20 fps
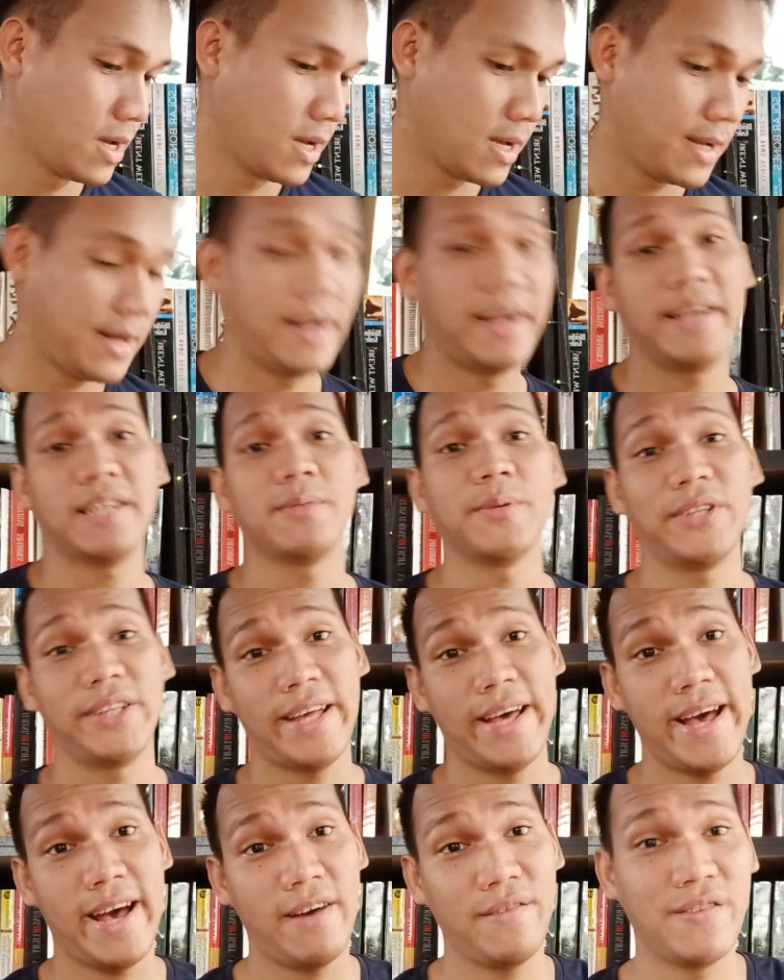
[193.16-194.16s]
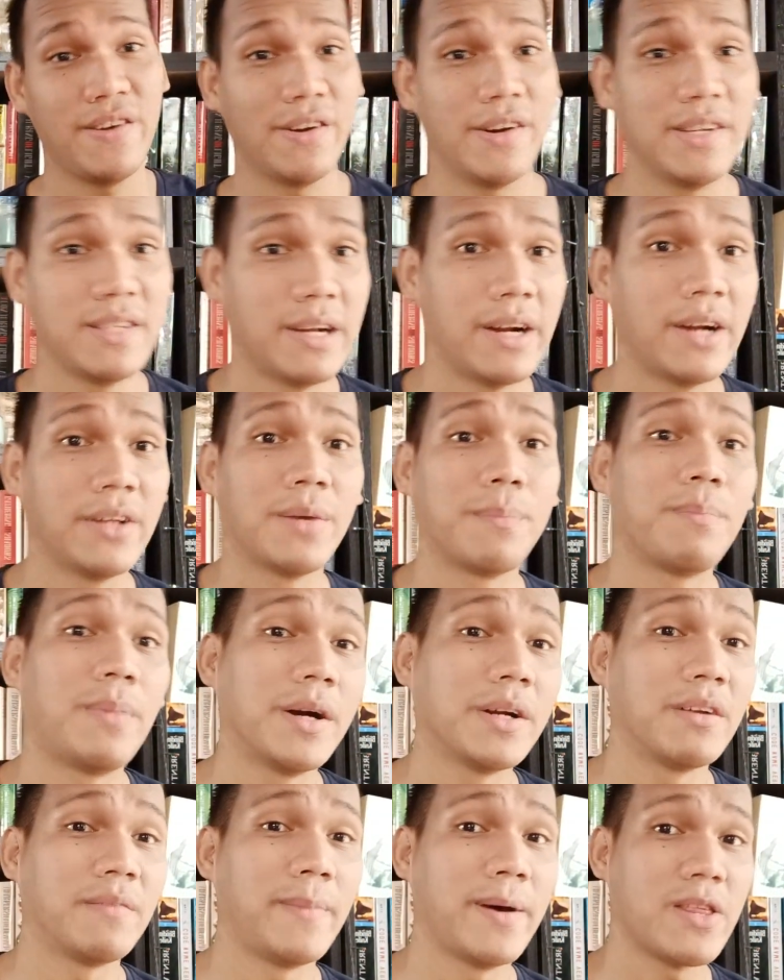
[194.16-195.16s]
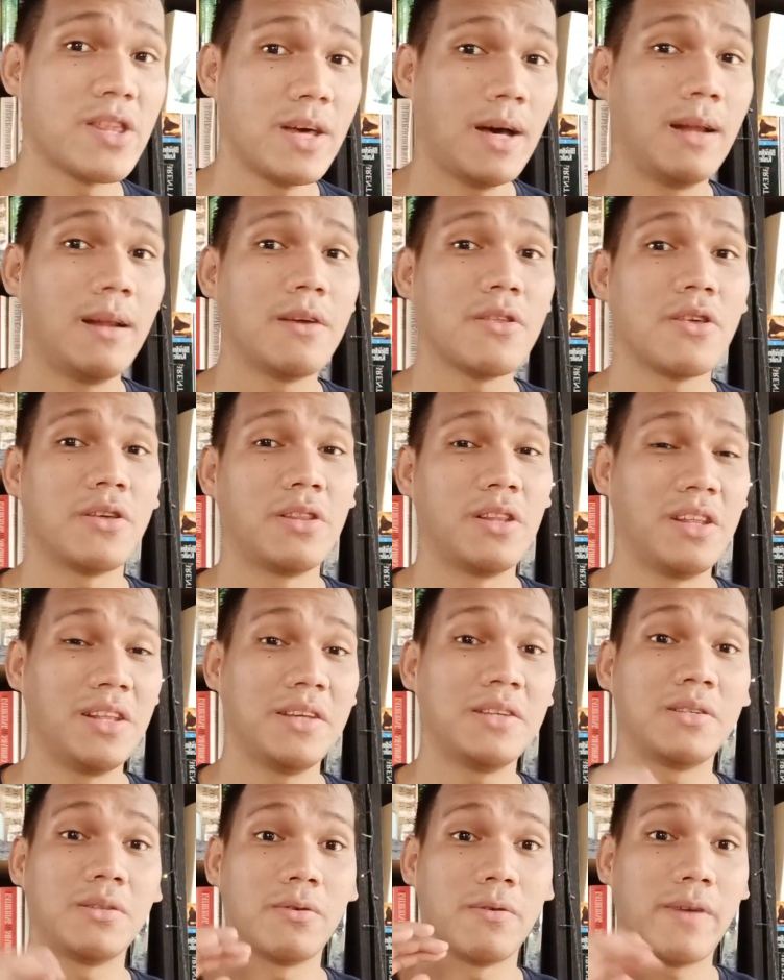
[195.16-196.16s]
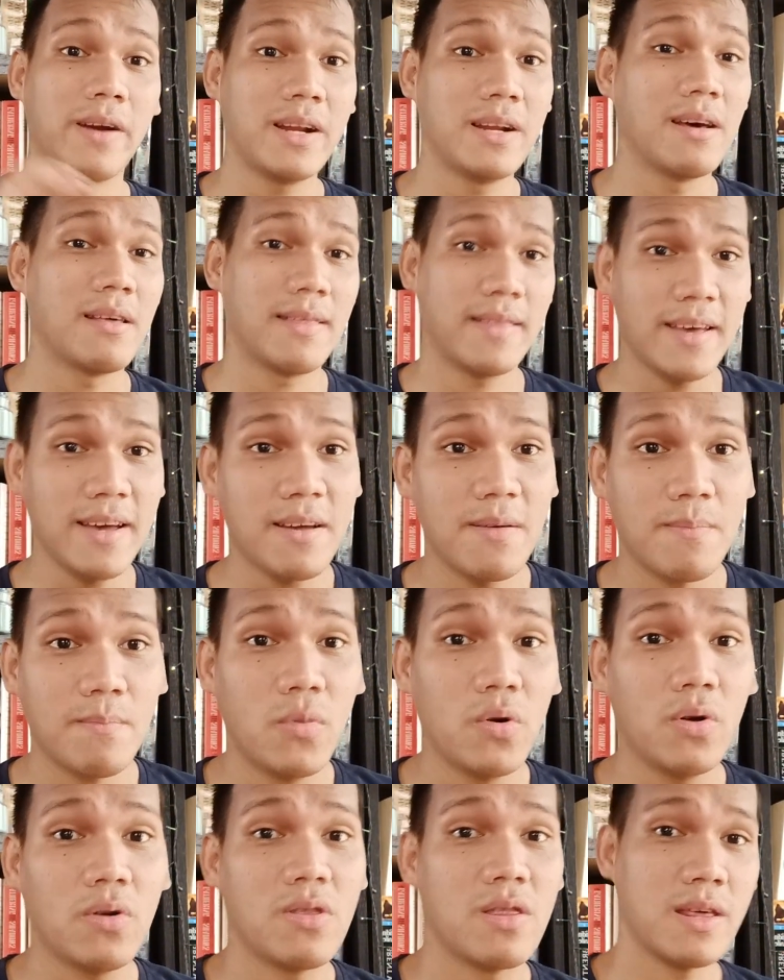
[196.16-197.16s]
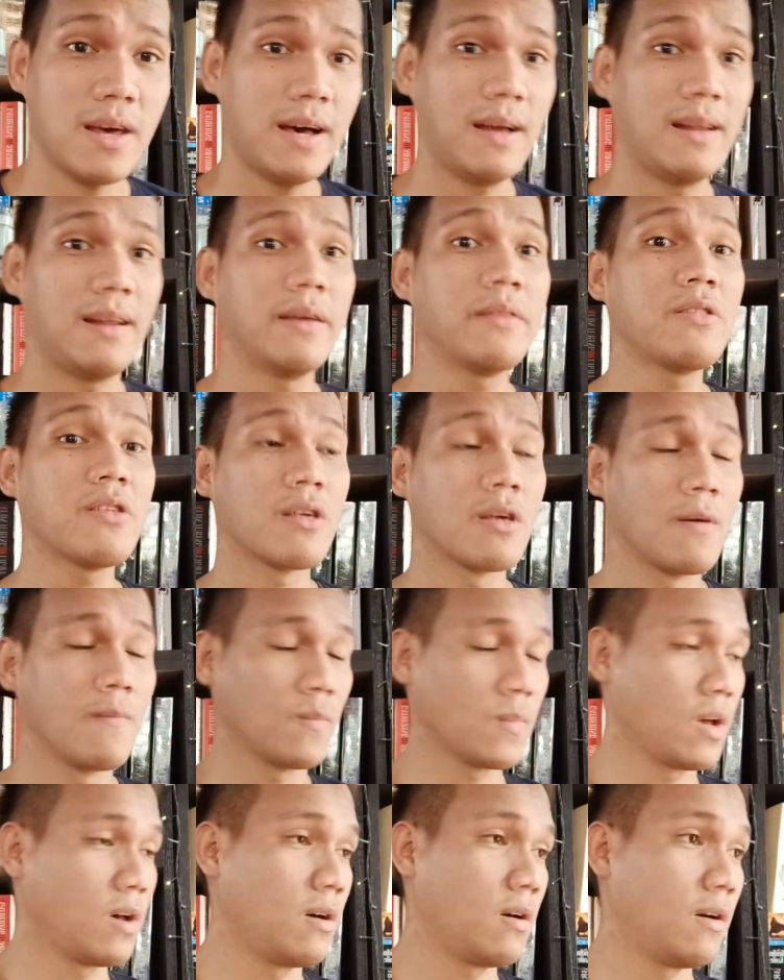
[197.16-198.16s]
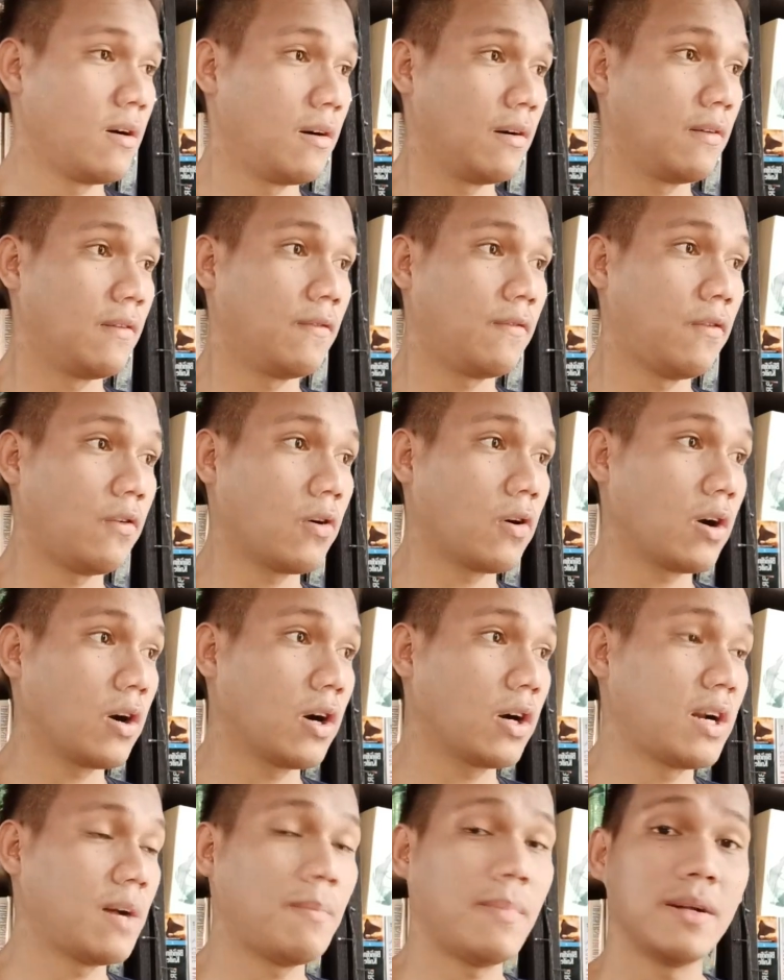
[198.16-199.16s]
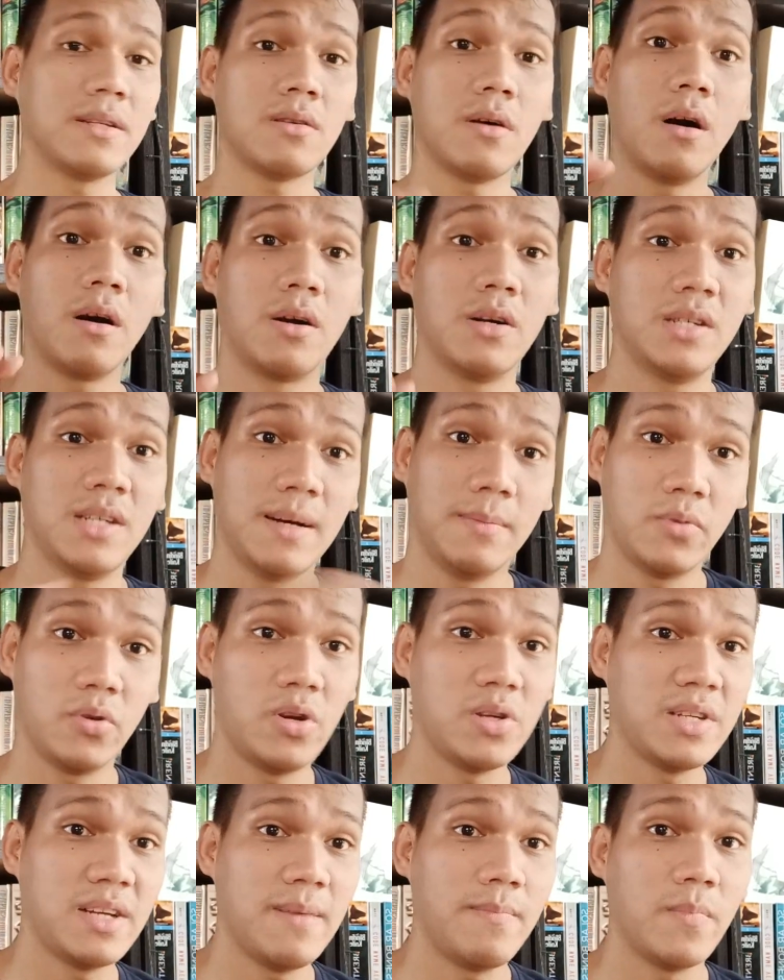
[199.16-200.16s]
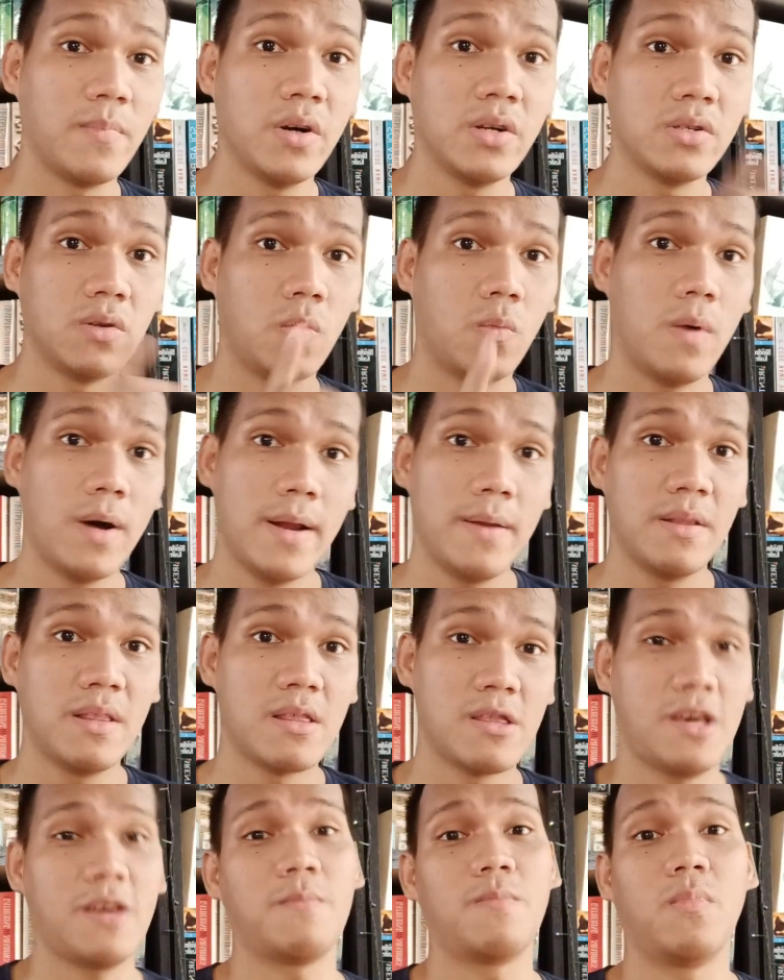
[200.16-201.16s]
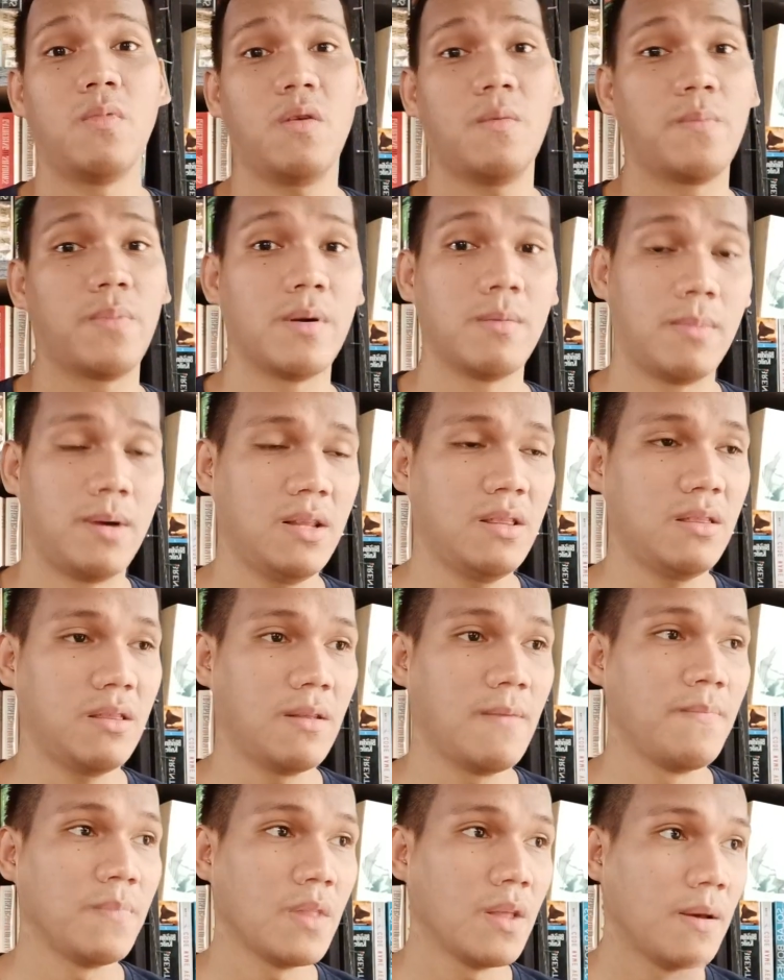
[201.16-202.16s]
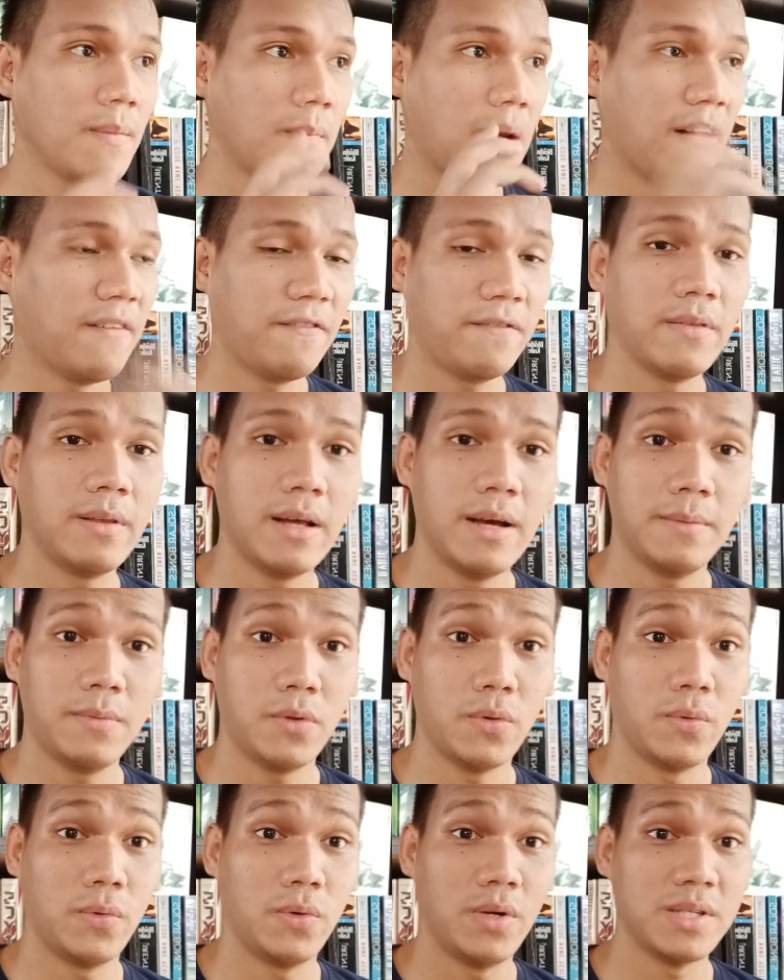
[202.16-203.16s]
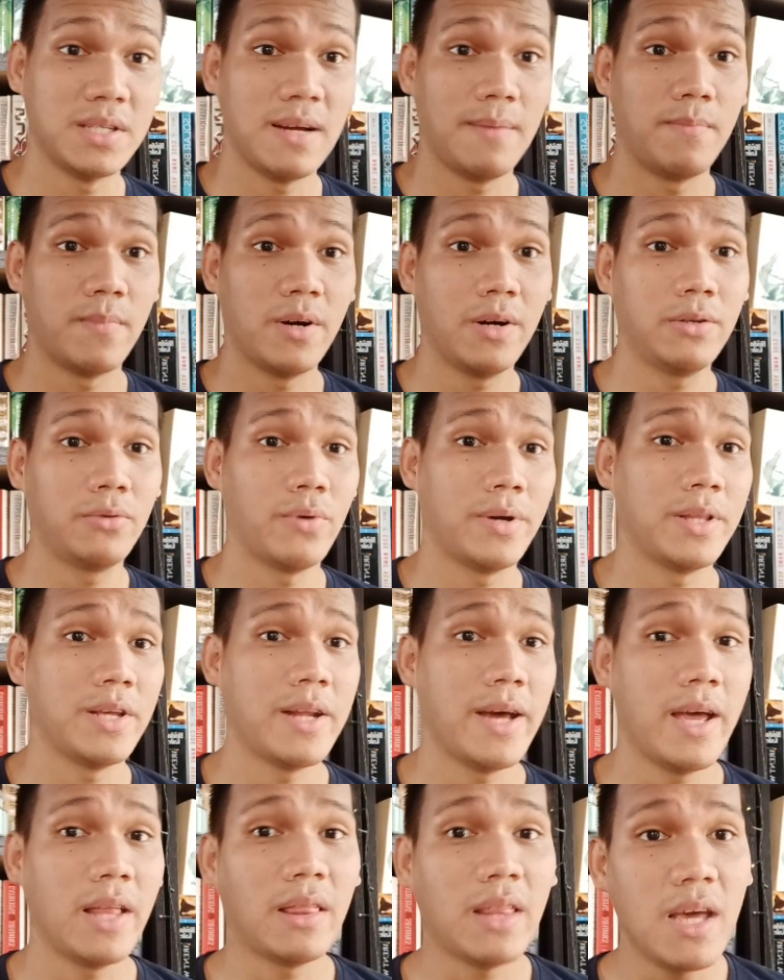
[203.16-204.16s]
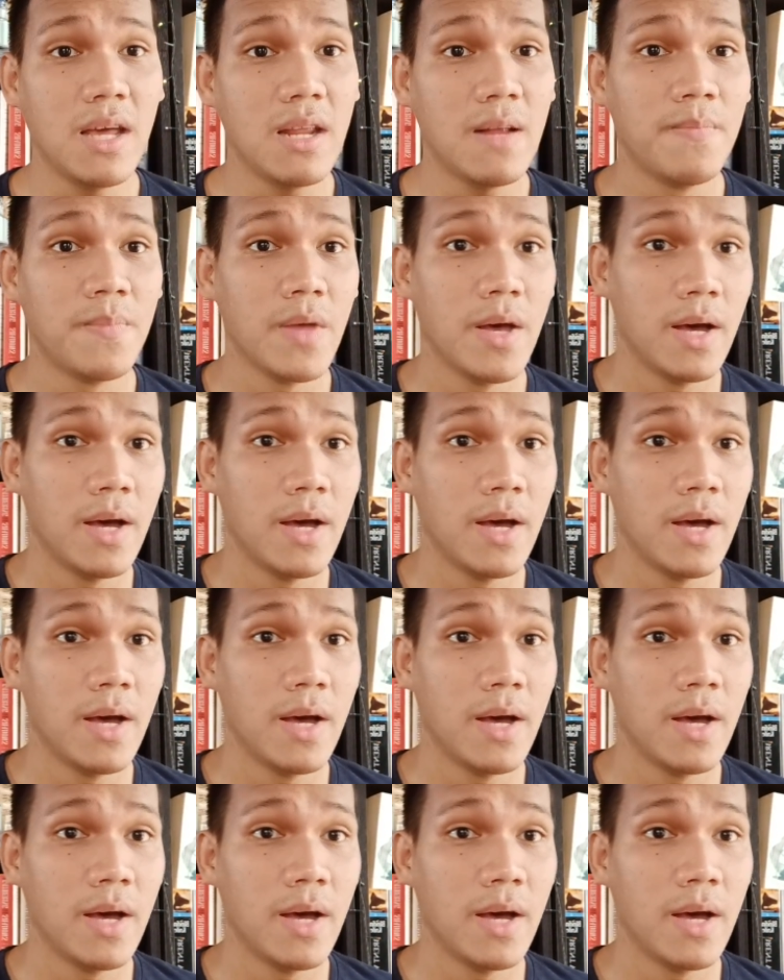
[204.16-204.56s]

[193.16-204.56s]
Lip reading: The next book that I have here is another part of my challenge. It is to read a thick book challenge for the months August up to December. So 1 thick book per month up to December 2019.